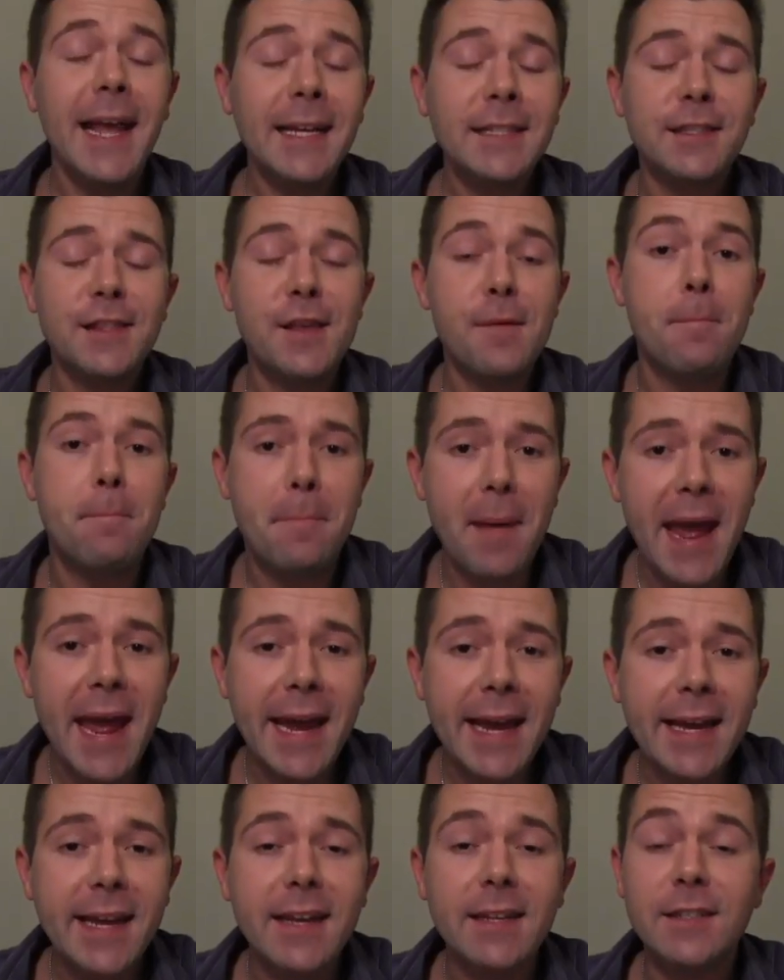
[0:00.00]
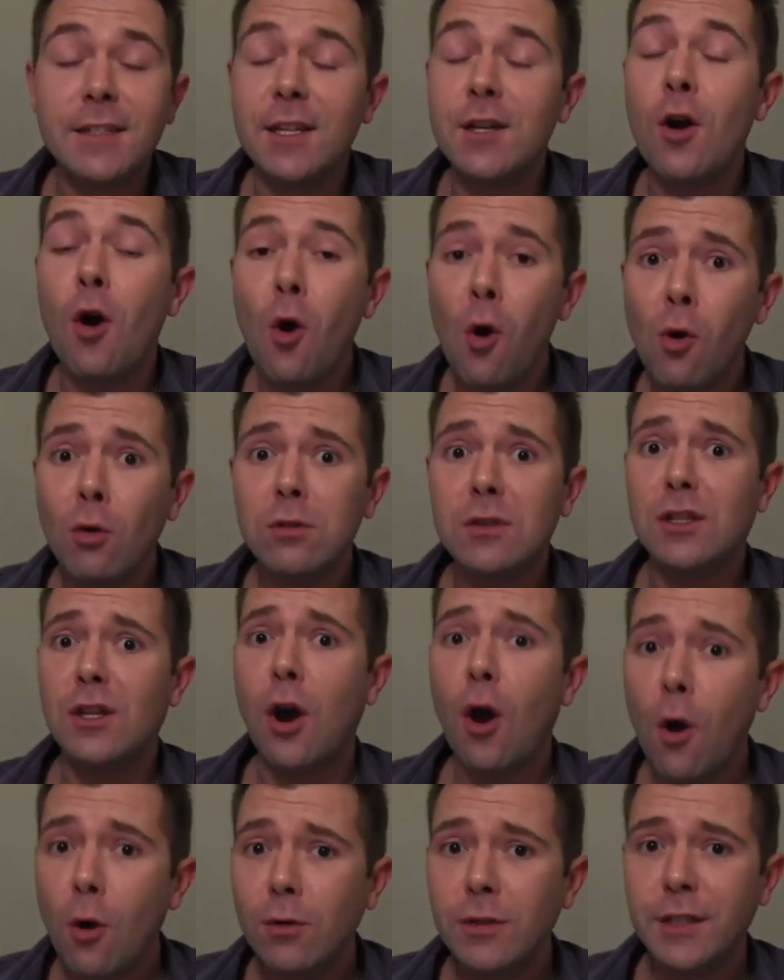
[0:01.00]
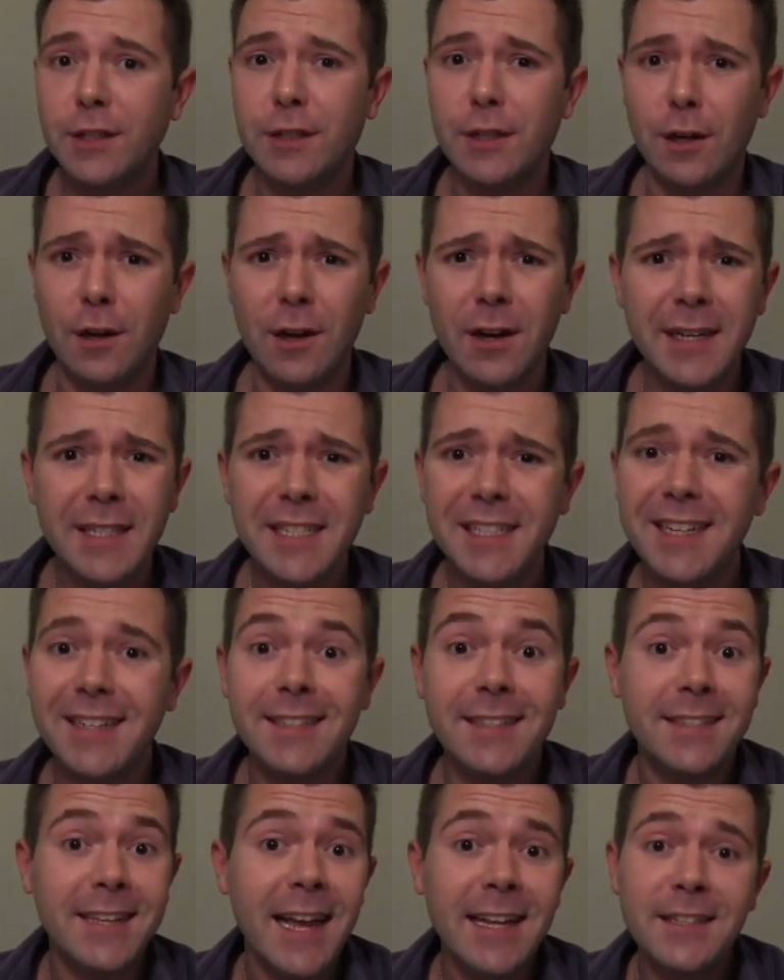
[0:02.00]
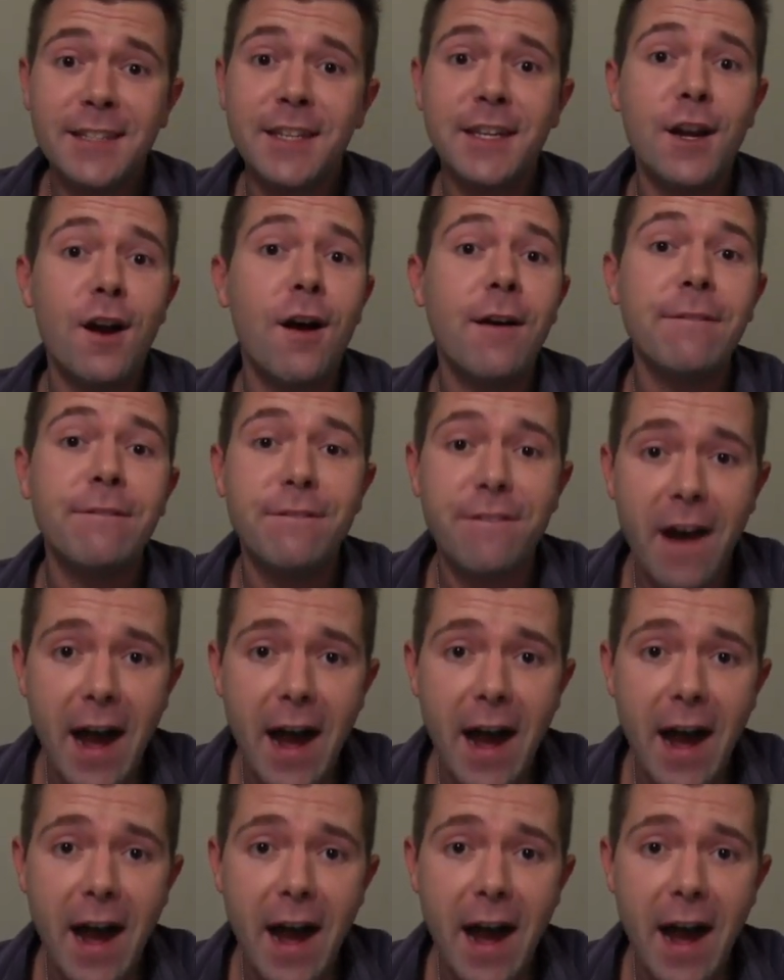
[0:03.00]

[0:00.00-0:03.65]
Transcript: guess the bake is an old toaster, and she sets it on